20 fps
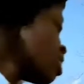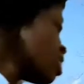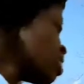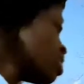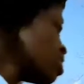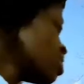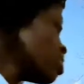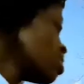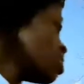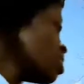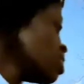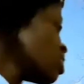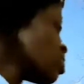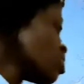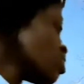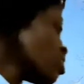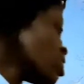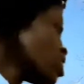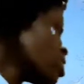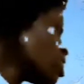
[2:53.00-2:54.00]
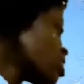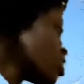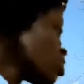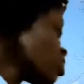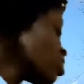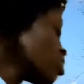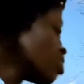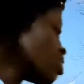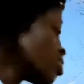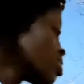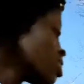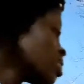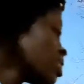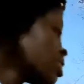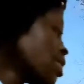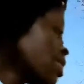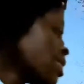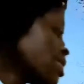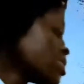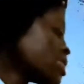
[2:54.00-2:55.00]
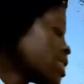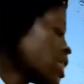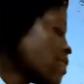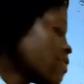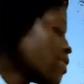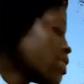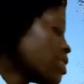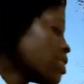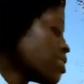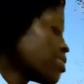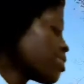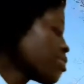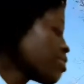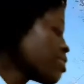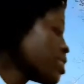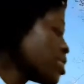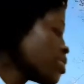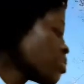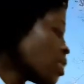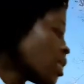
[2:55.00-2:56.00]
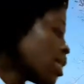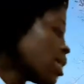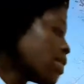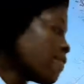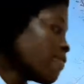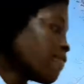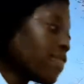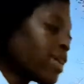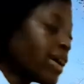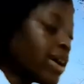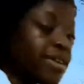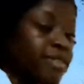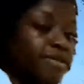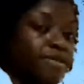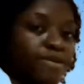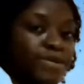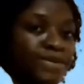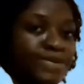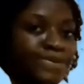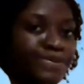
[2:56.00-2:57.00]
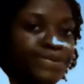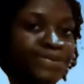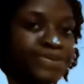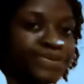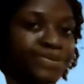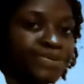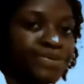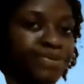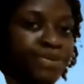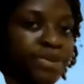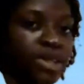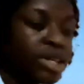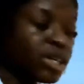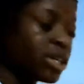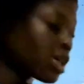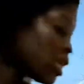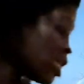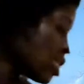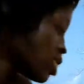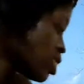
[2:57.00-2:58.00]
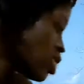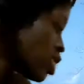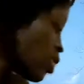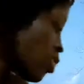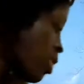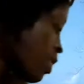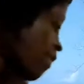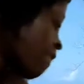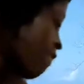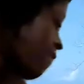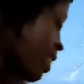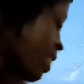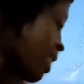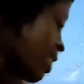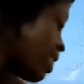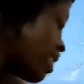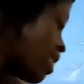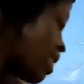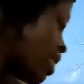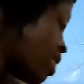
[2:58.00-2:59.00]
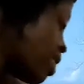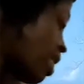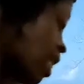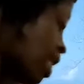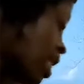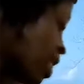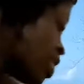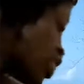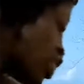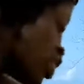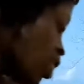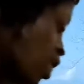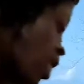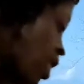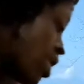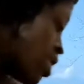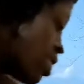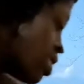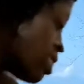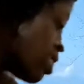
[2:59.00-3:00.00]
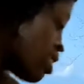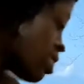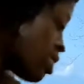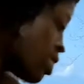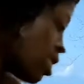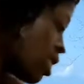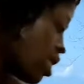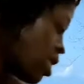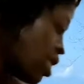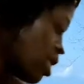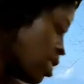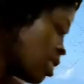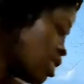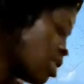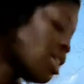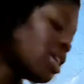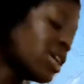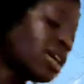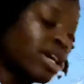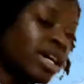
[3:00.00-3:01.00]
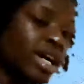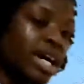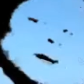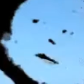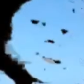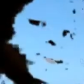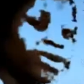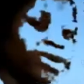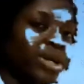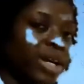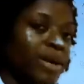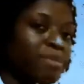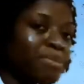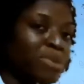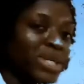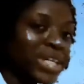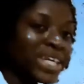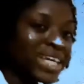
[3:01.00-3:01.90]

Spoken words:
is equal to 7, 3, 1, 5. So we're finding adjoint A, and you can put